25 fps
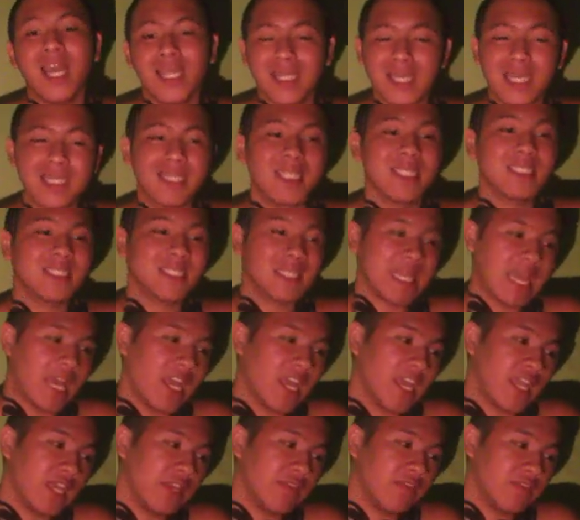that is
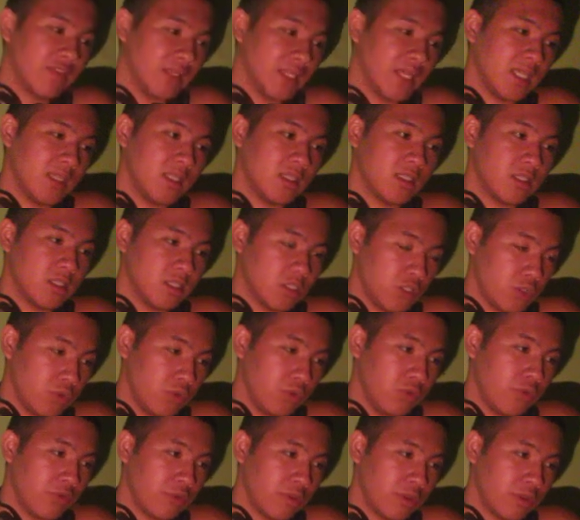life and that is
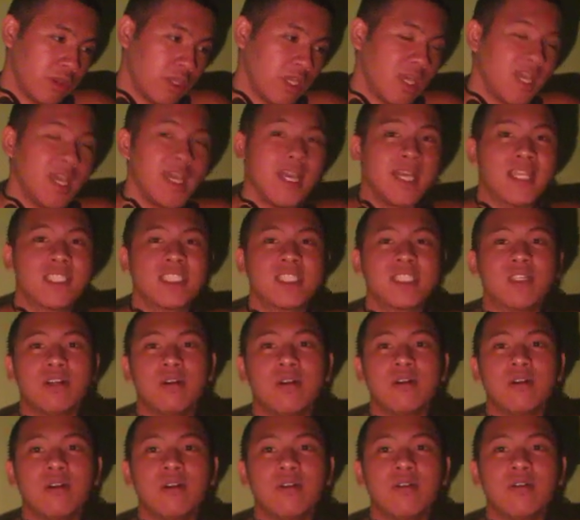truth.
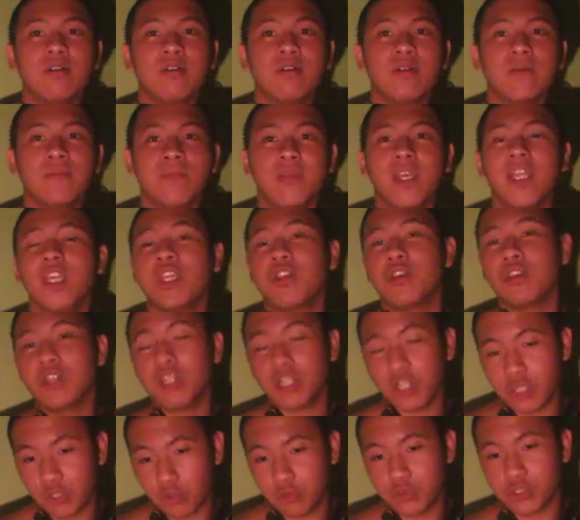So, in
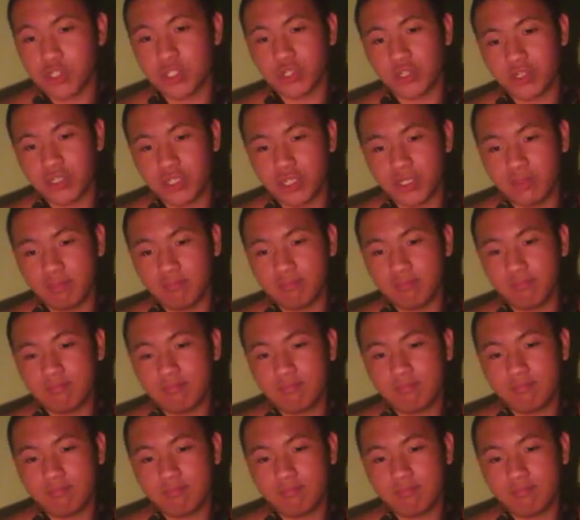conclusion,